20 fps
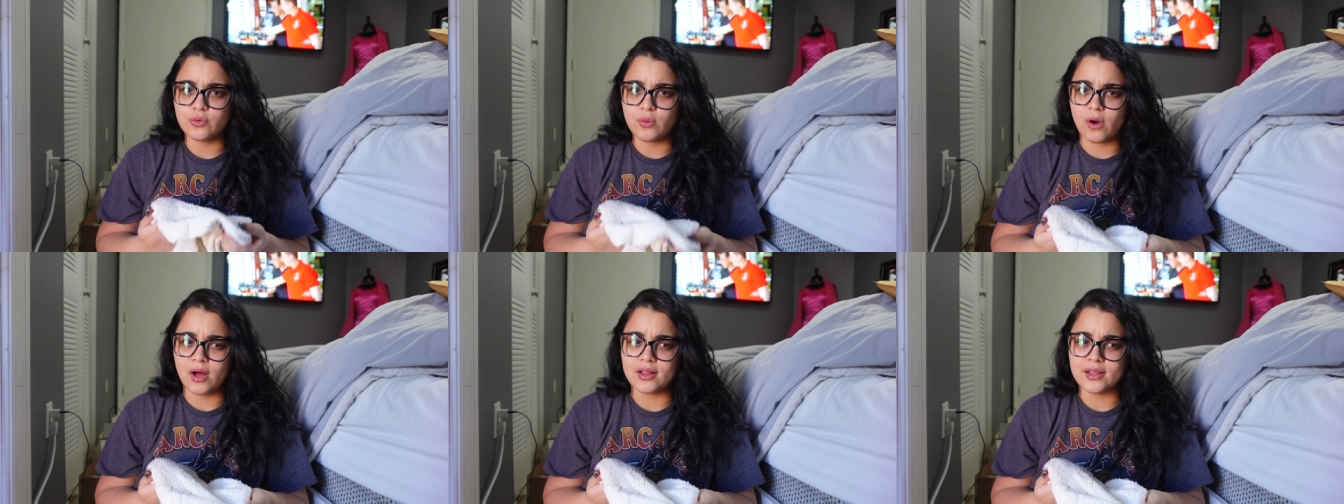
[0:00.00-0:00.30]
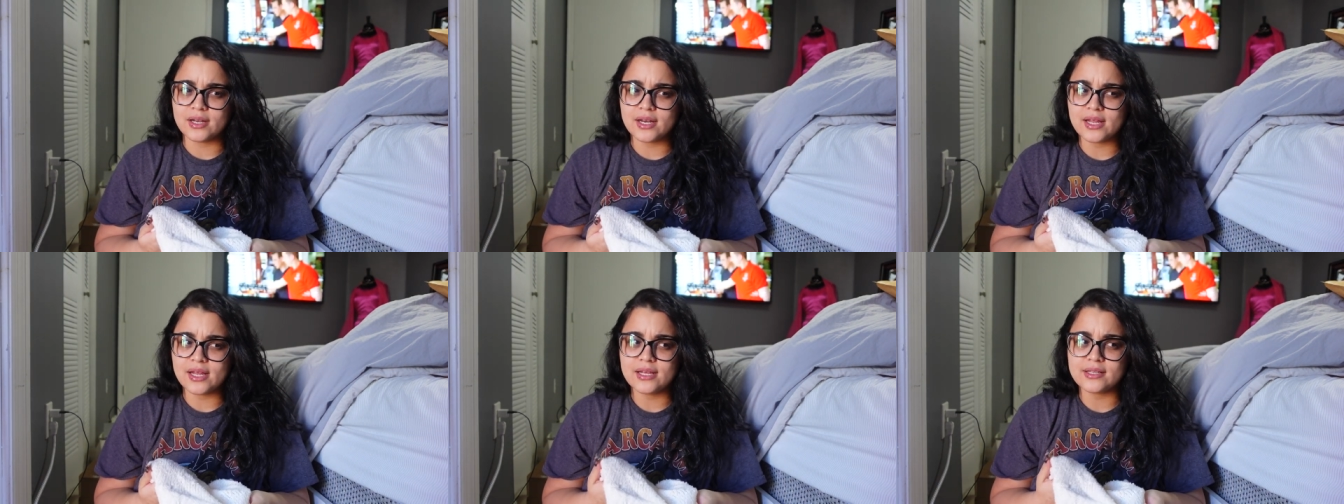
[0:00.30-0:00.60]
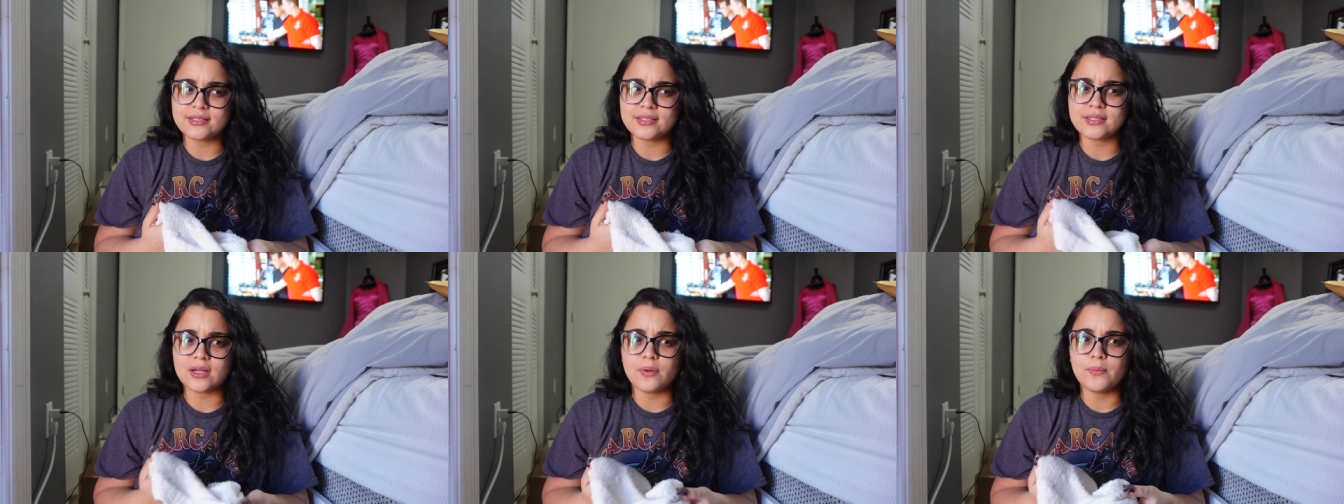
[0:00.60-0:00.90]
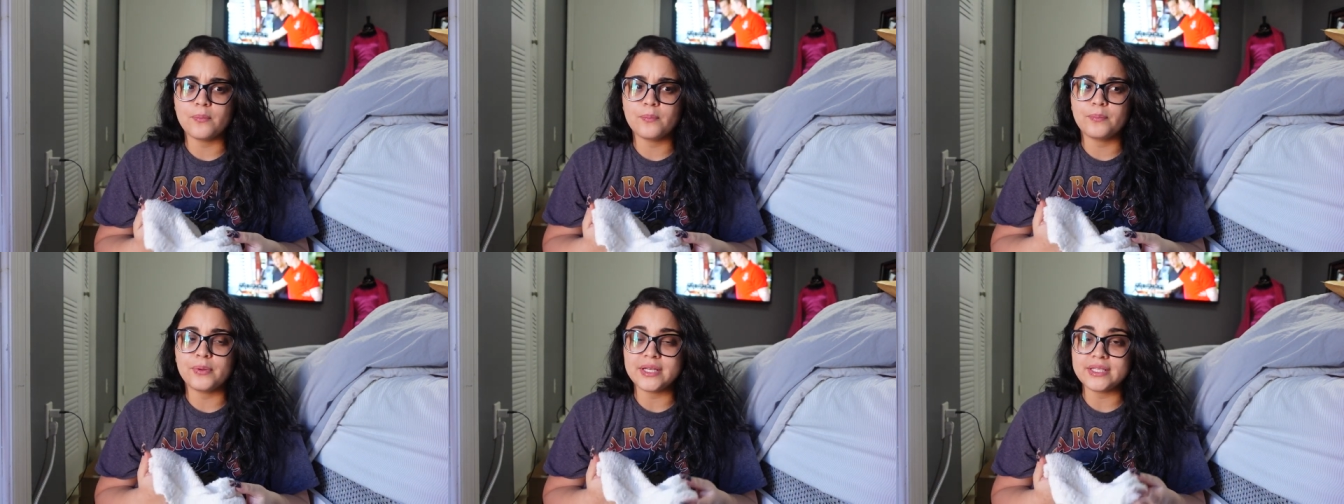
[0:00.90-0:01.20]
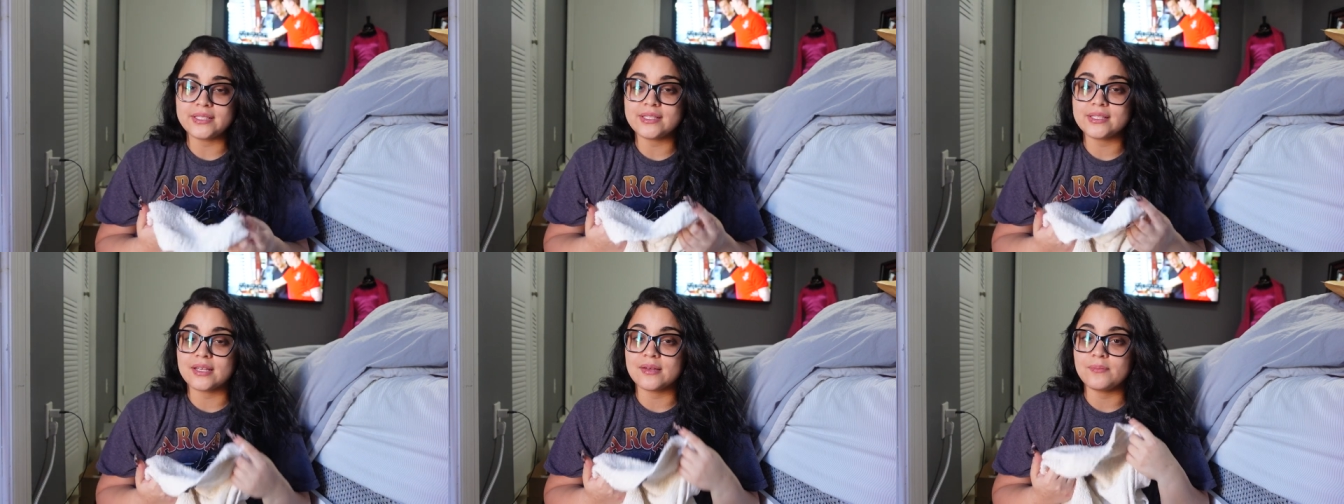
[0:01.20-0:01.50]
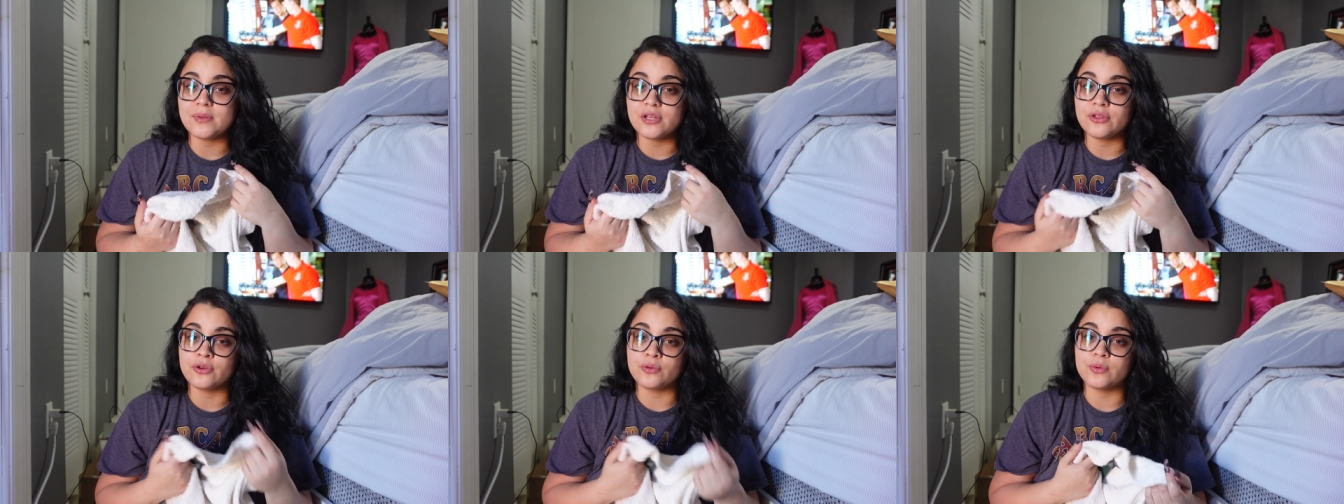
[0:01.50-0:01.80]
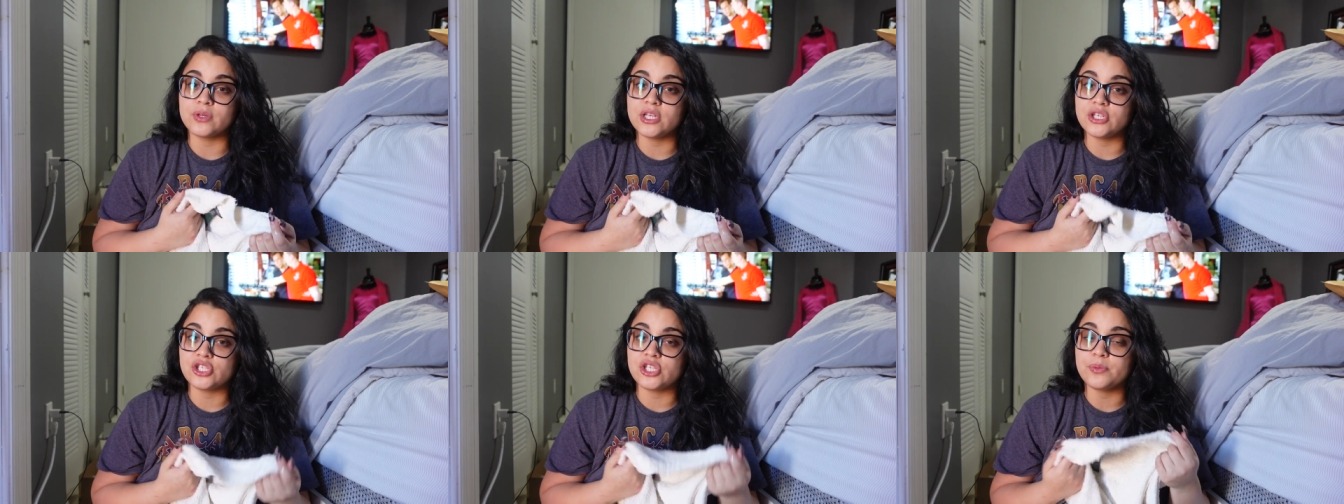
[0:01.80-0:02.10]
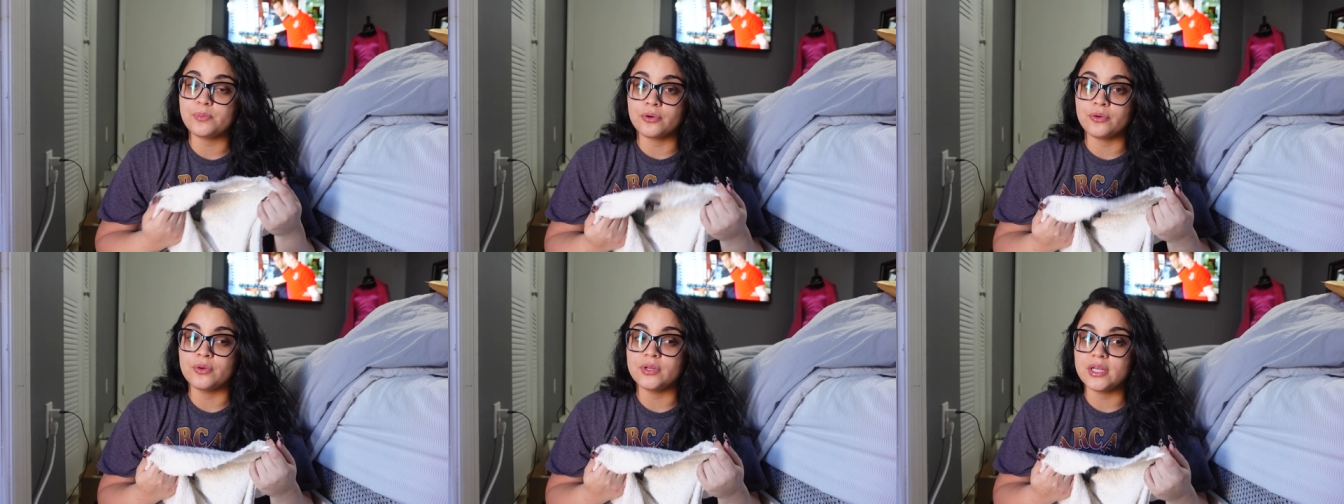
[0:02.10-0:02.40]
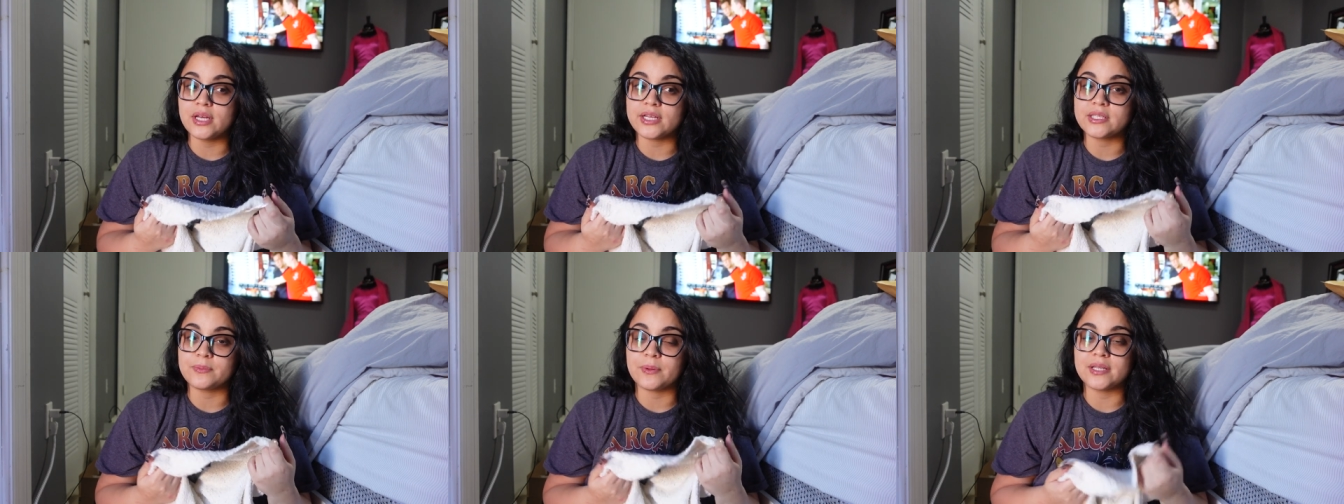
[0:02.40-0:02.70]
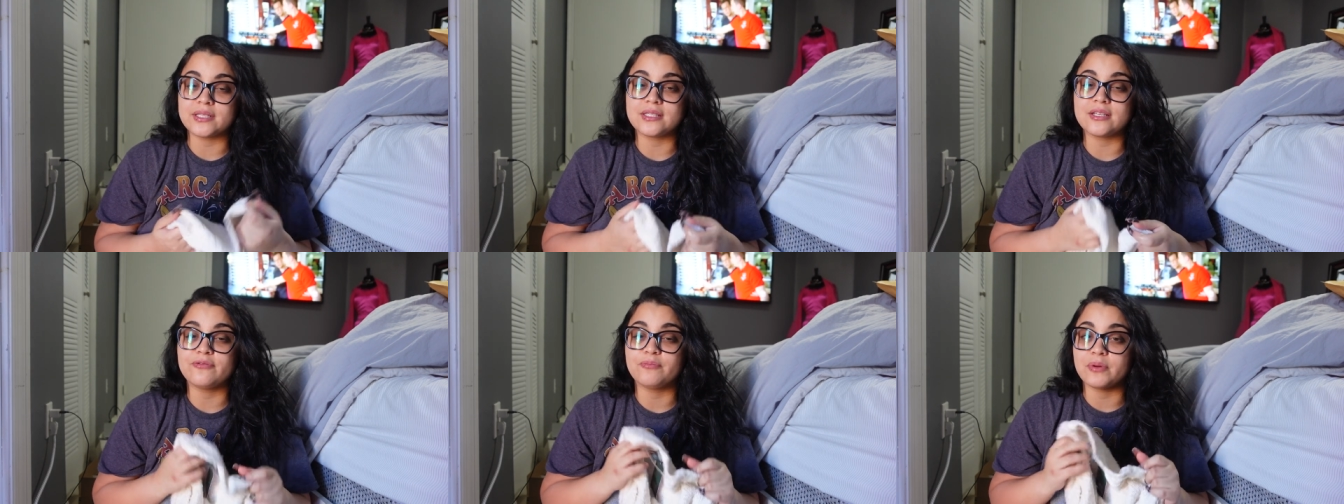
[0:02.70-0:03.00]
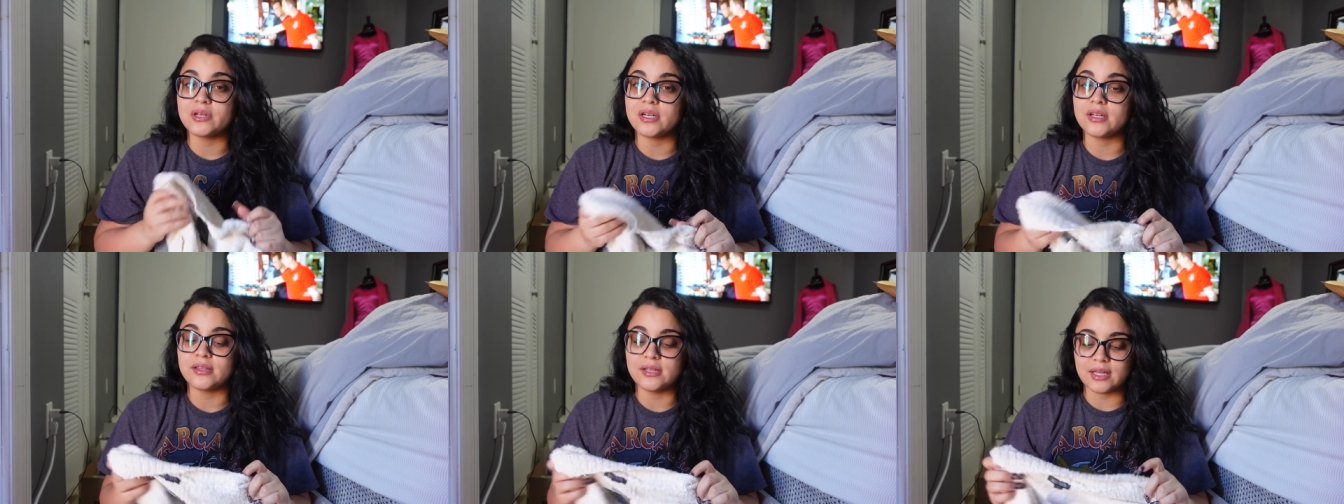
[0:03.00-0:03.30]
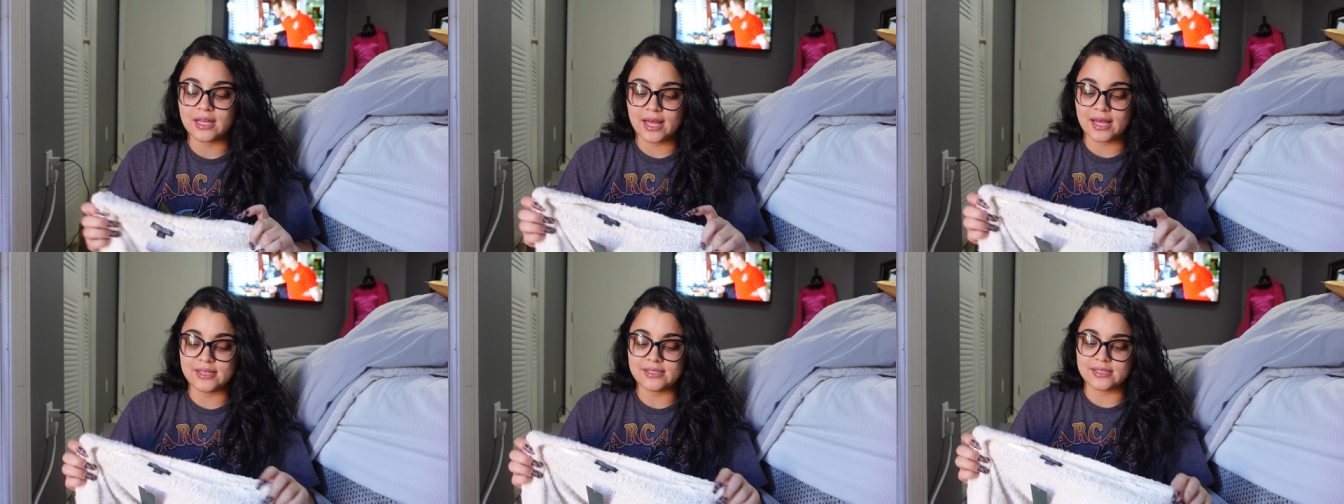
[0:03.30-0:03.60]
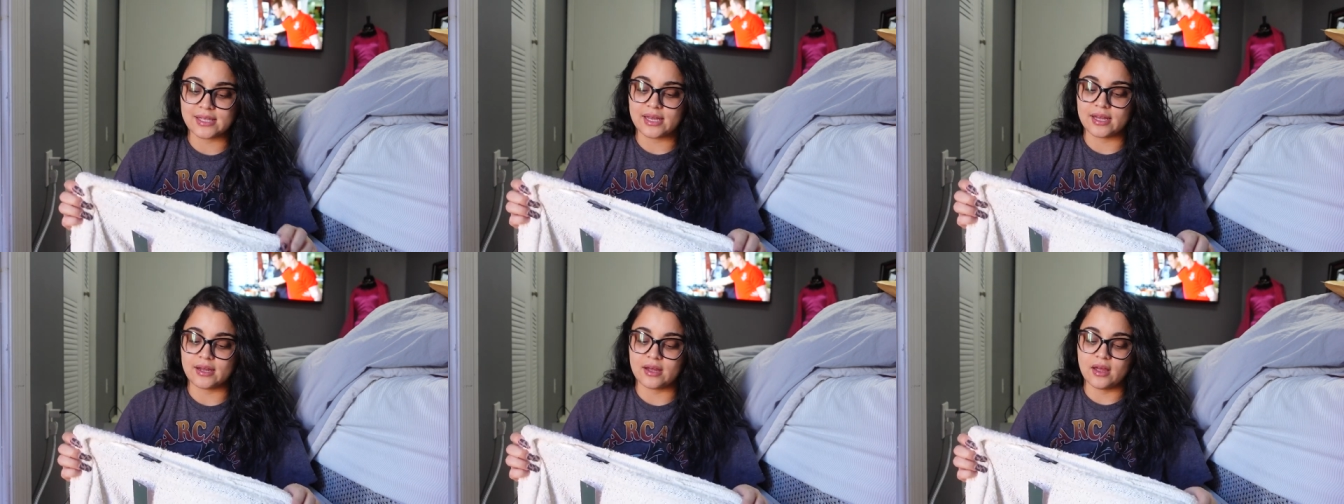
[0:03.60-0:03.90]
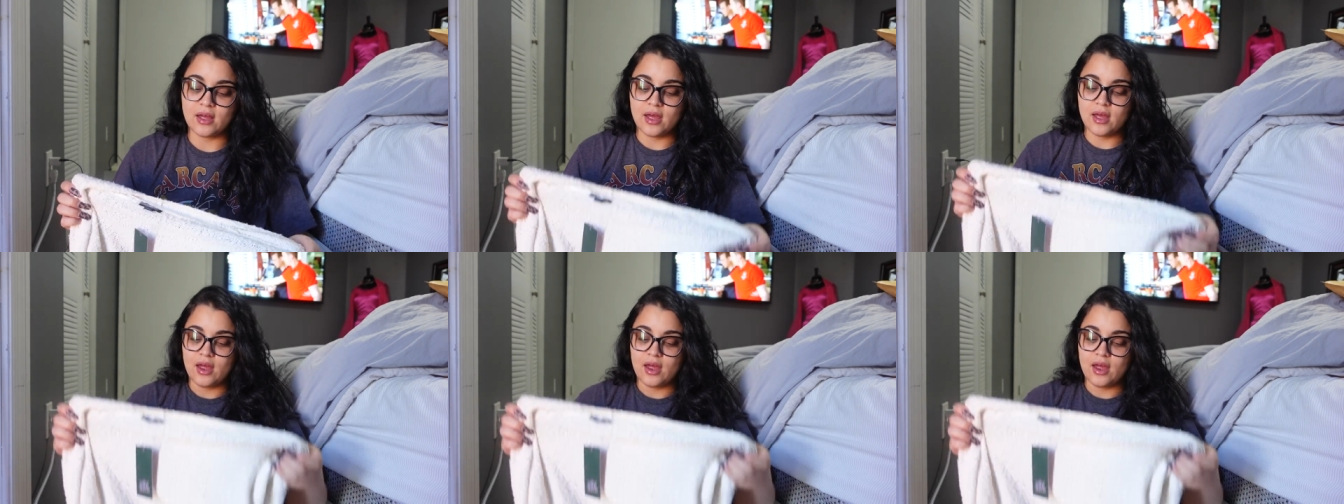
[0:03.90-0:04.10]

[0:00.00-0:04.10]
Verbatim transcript: quality some pieces can be they're really cheap or really expensive but nonetheless like